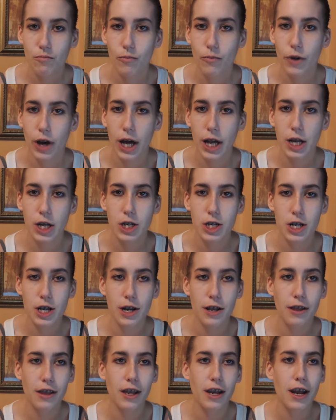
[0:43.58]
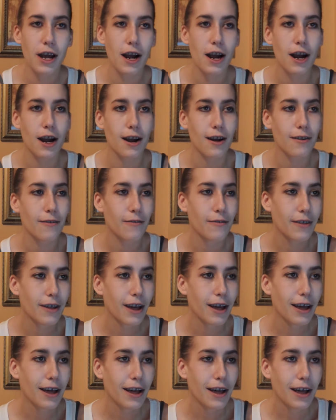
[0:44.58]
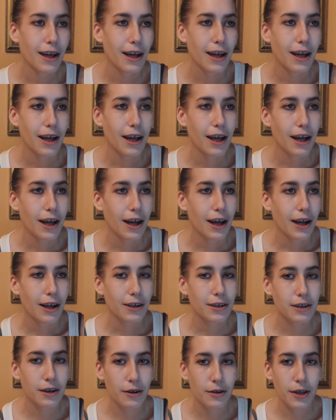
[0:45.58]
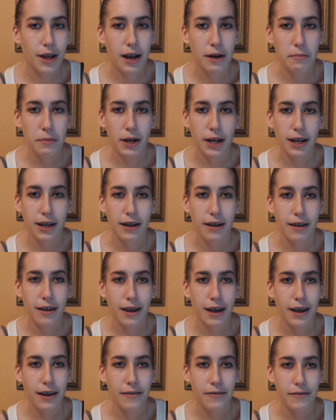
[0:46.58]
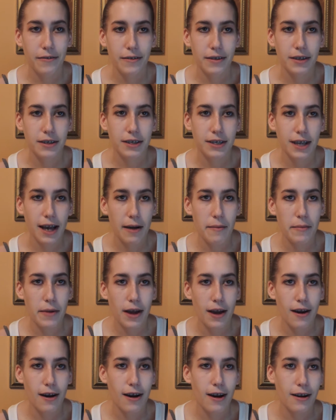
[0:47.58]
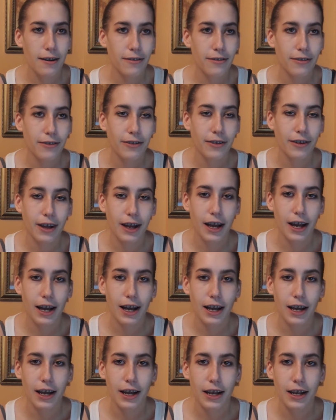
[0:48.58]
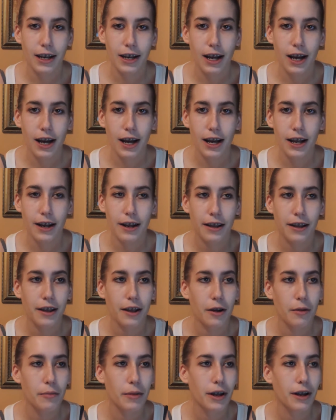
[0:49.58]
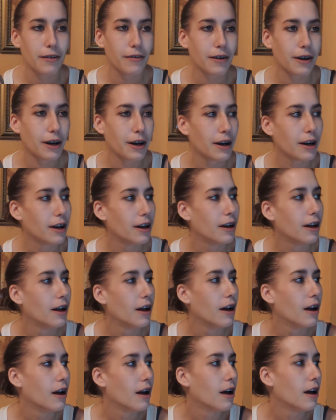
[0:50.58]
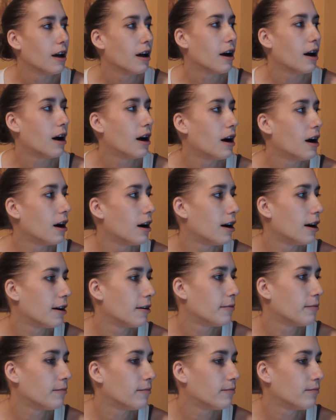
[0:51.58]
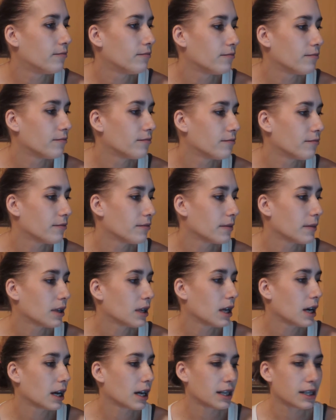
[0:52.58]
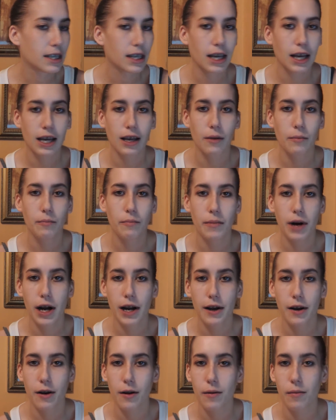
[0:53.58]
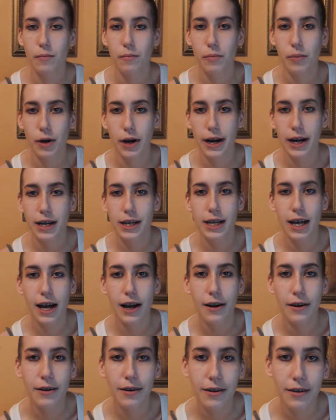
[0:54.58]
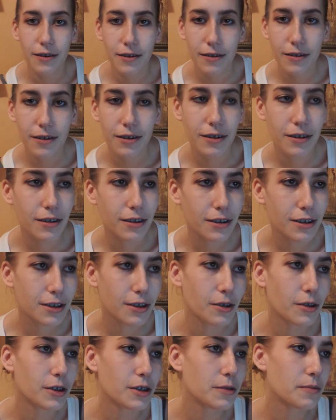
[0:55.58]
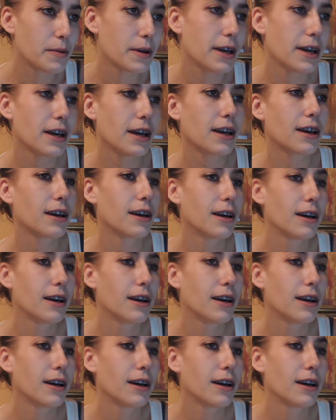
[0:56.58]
vanished in thin air. So that immediately set me off and I had a little bit of I guess a minor breakdown, so to speak,